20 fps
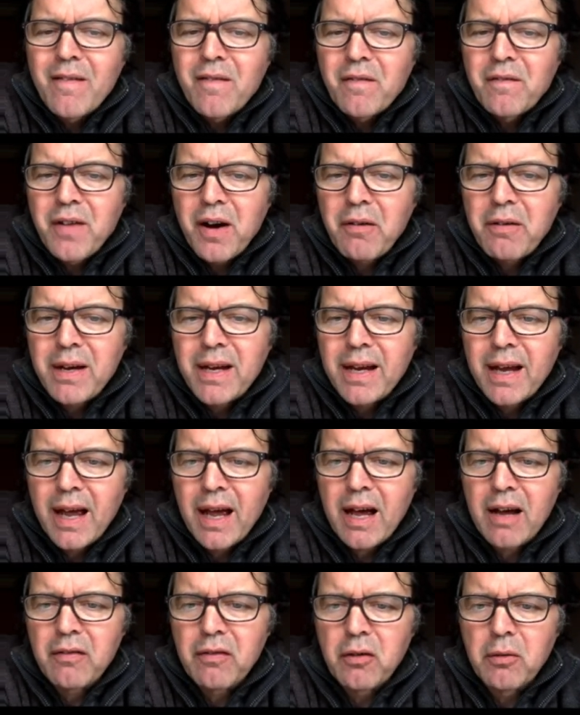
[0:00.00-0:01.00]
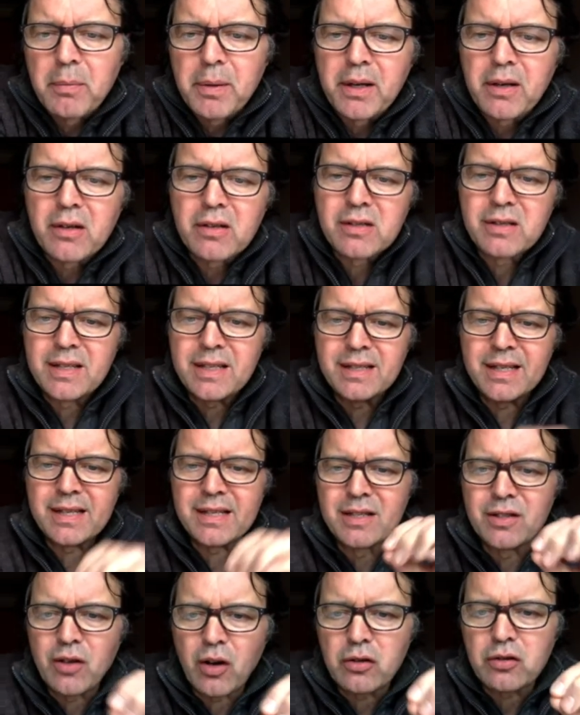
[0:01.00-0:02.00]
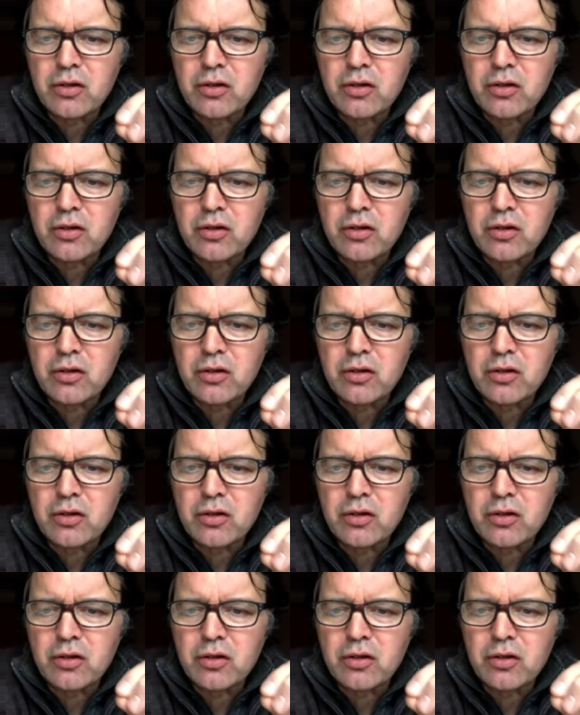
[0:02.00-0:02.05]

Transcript: very careful, because this is not a